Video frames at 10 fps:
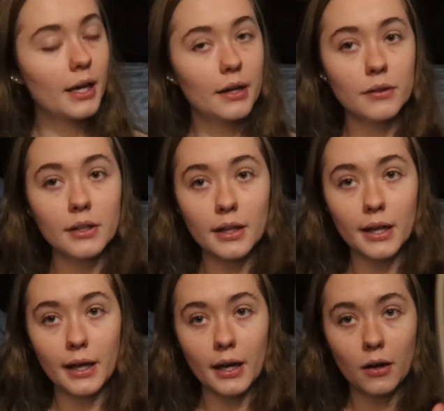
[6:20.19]
I really
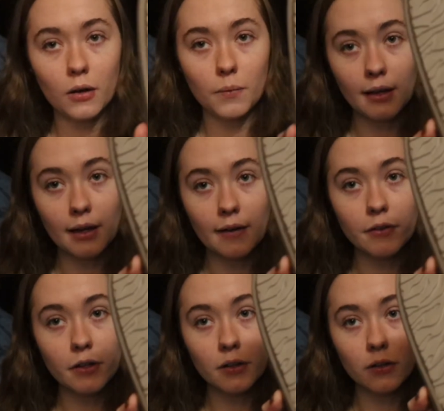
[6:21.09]
like how they have
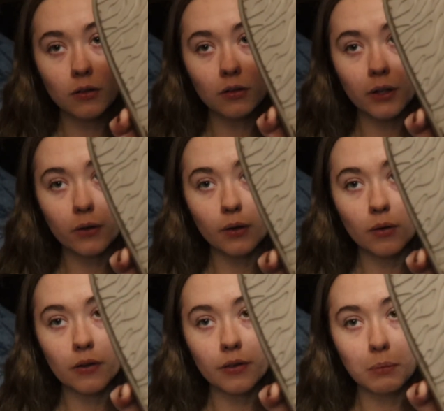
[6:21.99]
their little logo
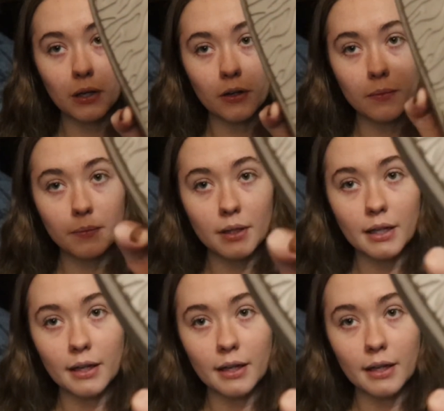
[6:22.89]
on the bottom and